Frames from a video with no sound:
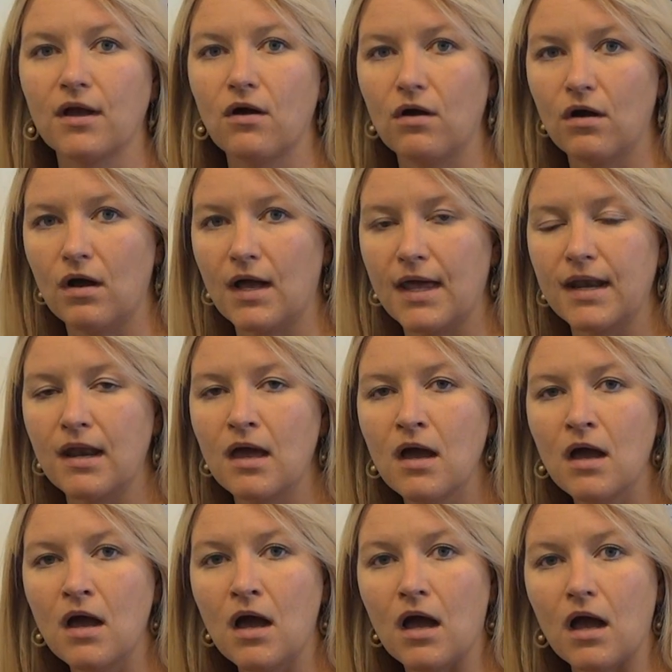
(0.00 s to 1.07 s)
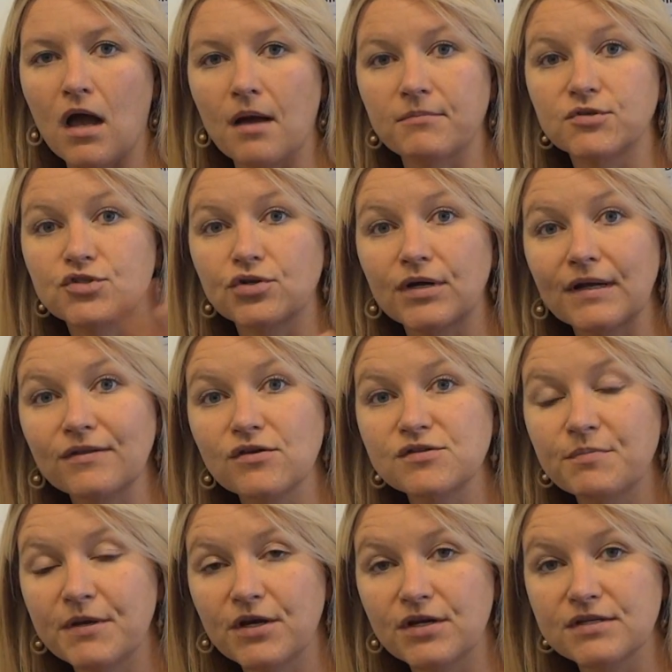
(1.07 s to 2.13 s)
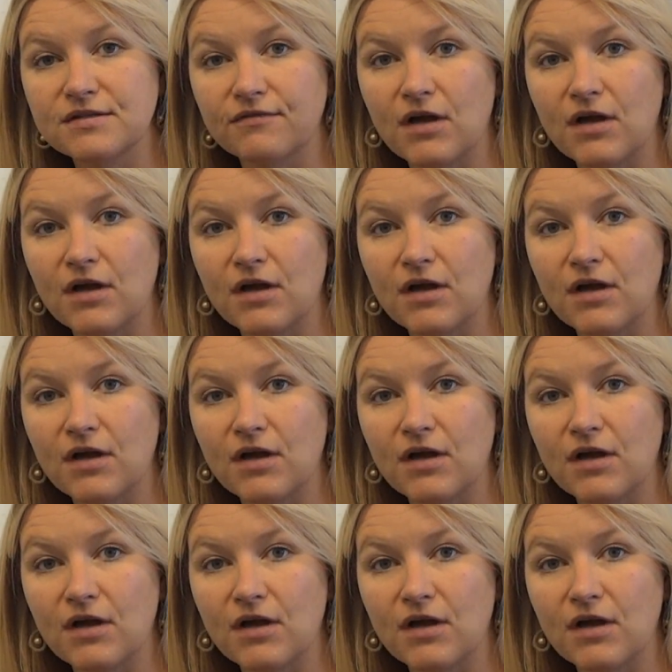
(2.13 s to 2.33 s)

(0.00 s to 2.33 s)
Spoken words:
on during those periods of